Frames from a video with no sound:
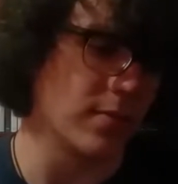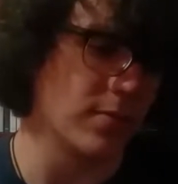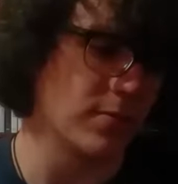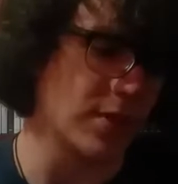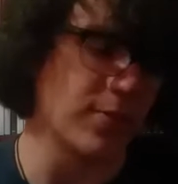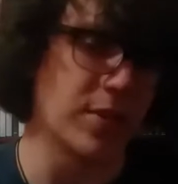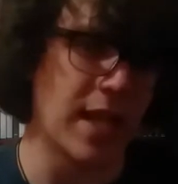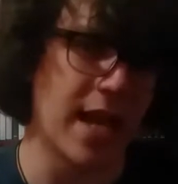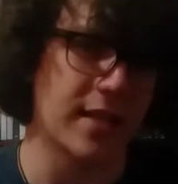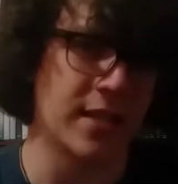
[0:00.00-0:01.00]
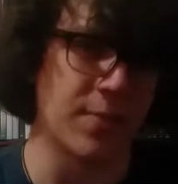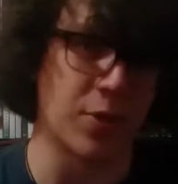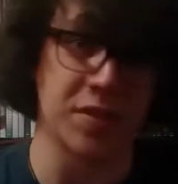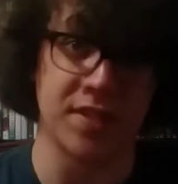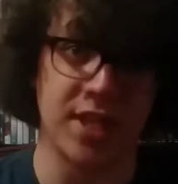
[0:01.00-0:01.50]
Someone had in a
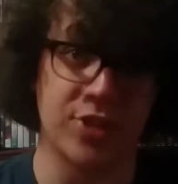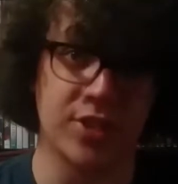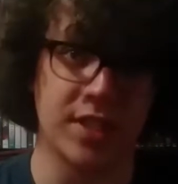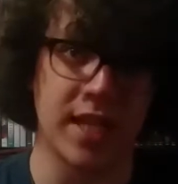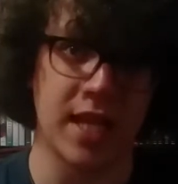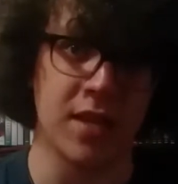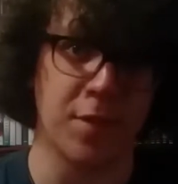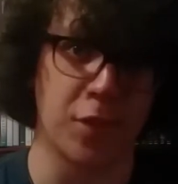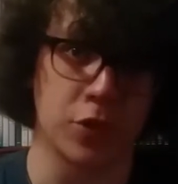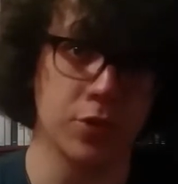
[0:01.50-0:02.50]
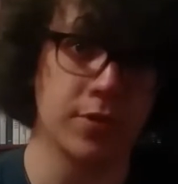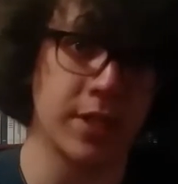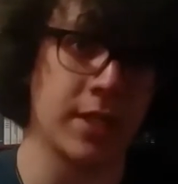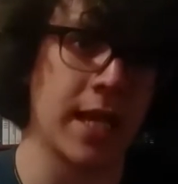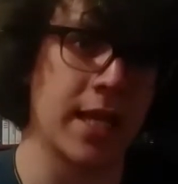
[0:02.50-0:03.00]
presentation today,
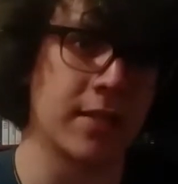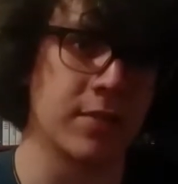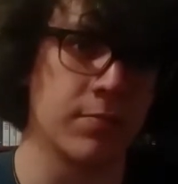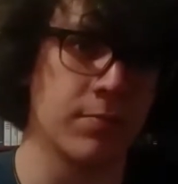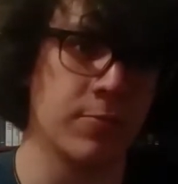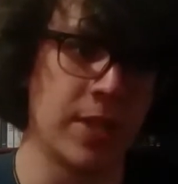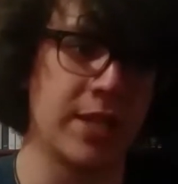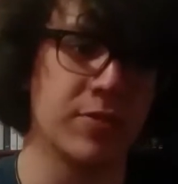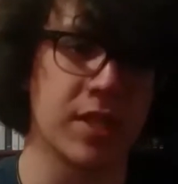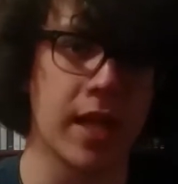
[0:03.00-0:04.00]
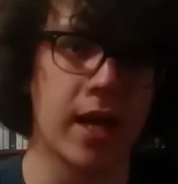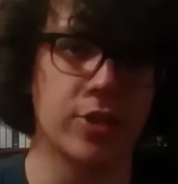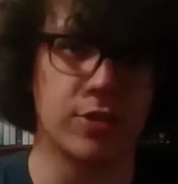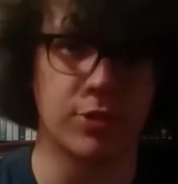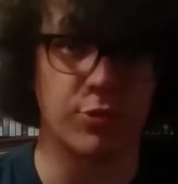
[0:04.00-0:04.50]
furui, and they used the
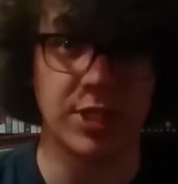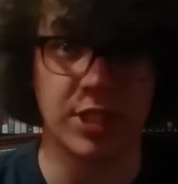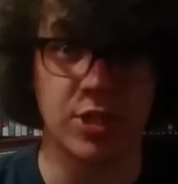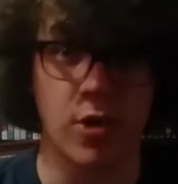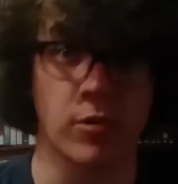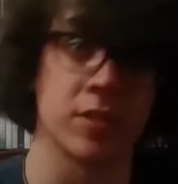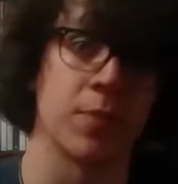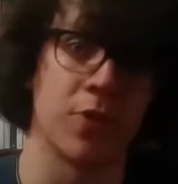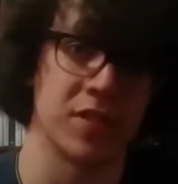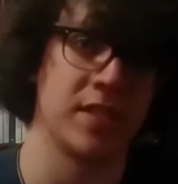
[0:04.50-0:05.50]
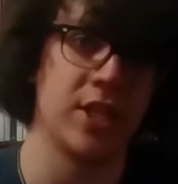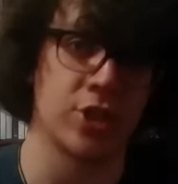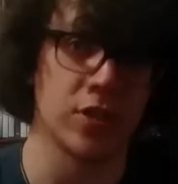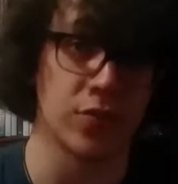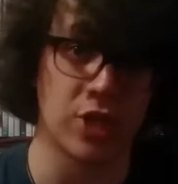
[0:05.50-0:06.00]
kanji, which we didn't know, because the
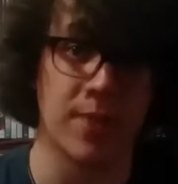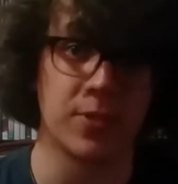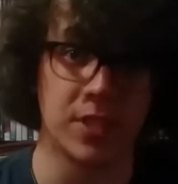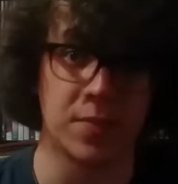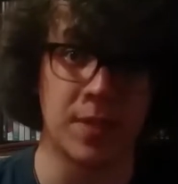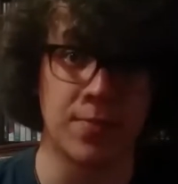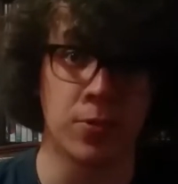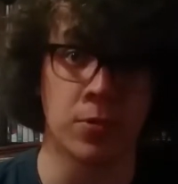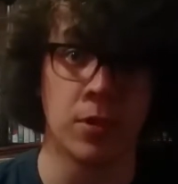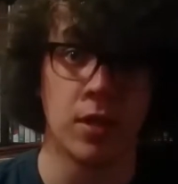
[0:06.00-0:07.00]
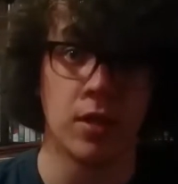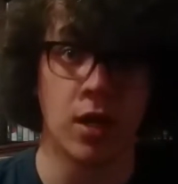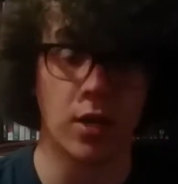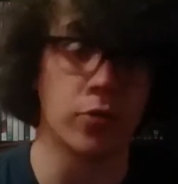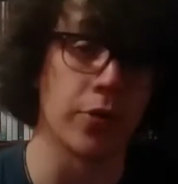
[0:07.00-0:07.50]
presentation is for Japanese people
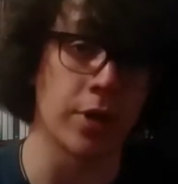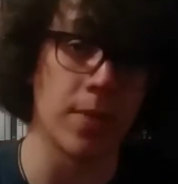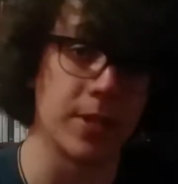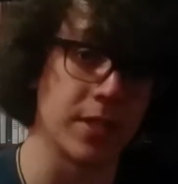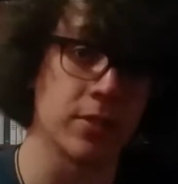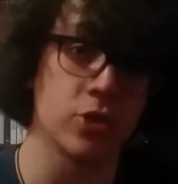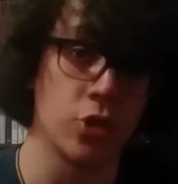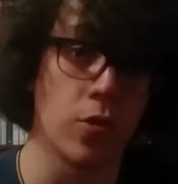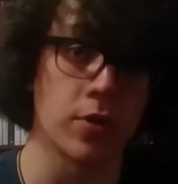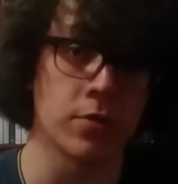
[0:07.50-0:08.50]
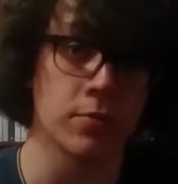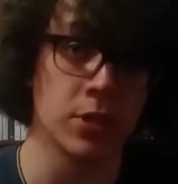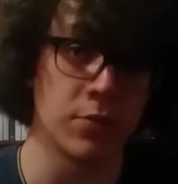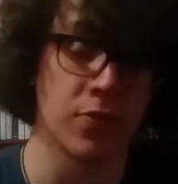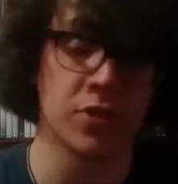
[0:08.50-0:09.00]
who are coming to our
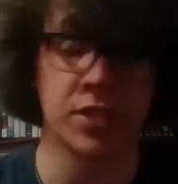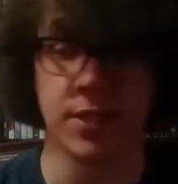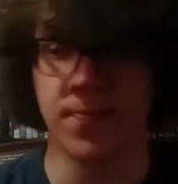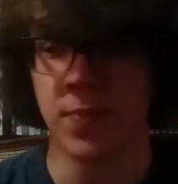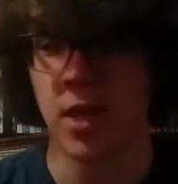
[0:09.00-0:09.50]
university.